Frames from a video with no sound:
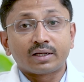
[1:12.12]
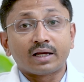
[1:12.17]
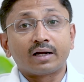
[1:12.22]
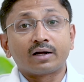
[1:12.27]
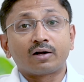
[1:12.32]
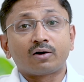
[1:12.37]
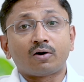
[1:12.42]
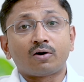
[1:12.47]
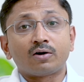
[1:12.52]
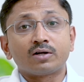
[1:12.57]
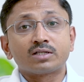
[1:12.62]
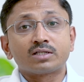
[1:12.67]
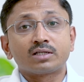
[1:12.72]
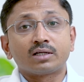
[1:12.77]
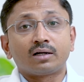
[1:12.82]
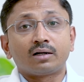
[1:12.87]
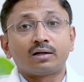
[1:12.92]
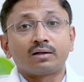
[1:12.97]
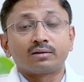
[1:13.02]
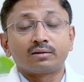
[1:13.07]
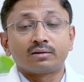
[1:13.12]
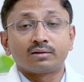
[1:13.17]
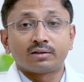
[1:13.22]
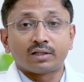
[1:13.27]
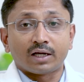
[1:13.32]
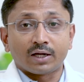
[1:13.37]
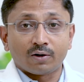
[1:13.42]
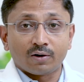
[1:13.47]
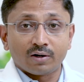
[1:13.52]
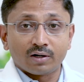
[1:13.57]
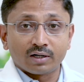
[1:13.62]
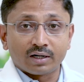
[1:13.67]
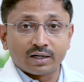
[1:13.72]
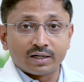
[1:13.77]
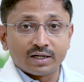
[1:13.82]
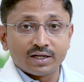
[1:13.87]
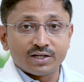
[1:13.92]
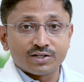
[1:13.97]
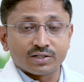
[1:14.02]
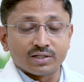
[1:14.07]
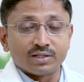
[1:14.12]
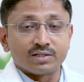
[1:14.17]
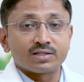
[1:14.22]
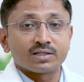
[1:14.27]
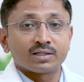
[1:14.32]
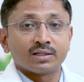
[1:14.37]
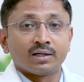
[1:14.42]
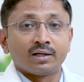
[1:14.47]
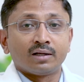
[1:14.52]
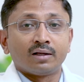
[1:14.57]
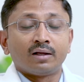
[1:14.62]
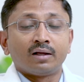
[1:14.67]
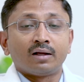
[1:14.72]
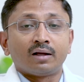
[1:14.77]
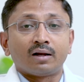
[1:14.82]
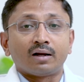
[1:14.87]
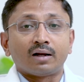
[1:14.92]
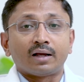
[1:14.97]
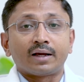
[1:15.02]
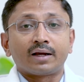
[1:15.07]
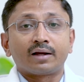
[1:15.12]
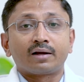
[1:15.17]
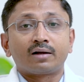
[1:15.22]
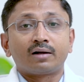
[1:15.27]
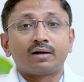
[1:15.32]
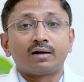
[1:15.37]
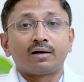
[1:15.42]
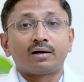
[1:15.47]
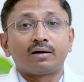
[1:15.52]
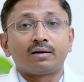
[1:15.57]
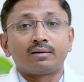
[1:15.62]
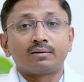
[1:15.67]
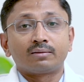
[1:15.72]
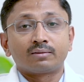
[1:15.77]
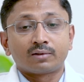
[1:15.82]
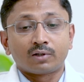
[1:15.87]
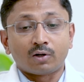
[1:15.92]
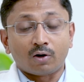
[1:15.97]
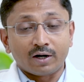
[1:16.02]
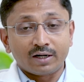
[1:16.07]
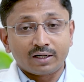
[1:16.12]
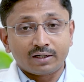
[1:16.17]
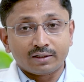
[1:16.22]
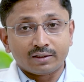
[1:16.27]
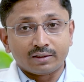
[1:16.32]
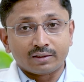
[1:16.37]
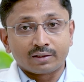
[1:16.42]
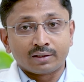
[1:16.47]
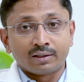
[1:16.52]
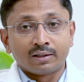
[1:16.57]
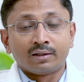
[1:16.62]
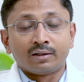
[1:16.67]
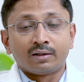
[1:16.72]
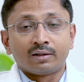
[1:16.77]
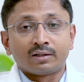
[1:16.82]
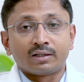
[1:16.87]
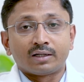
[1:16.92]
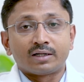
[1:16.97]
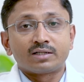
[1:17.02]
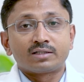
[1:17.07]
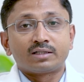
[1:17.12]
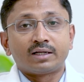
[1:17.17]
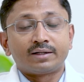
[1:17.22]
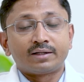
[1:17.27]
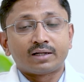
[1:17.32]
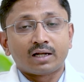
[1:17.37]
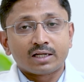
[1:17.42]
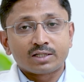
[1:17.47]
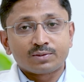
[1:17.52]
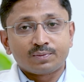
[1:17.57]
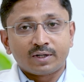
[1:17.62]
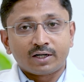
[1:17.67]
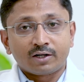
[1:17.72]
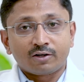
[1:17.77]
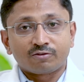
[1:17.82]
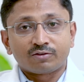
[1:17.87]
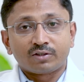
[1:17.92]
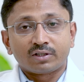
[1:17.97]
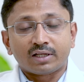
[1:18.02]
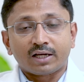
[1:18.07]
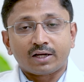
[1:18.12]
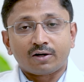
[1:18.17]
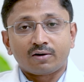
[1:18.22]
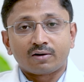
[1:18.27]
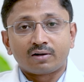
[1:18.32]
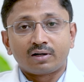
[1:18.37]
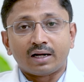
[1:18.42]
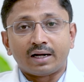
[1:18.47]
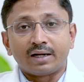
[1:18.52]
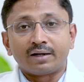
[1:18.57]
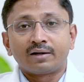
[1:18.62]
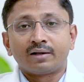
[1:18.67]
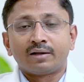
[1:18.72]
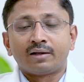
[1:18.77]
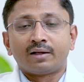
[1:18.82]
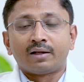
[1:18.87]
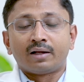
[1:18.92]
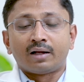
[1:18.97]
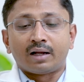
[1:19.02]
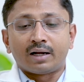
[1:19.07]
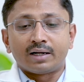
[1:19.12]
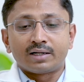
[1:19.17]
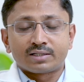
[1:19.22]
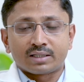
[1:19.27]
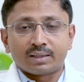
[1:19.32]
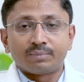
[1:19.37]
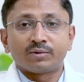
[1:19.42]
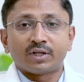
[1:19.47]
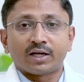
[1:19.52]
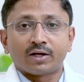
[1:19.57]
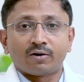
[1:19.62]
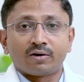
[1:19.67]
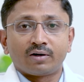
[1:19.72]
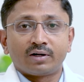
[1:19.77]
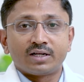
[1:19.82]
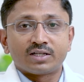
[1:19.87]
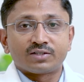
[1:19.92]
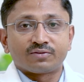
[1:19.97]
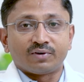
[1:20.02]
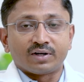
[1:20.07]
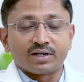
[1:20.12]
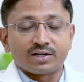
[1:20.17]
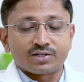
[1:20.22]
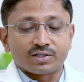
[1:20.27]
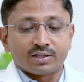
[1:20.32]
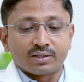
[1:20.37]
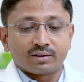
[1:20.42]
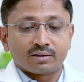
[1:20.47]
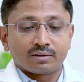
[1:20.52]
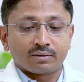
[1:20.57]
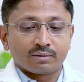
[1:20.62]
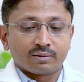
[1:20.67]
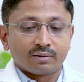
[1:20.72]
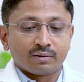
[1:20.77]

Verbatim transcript: can cause uh, thyroid conditions like uh, goiter, that is the enlargement of the thyroid gland and some thyroid dysfunction.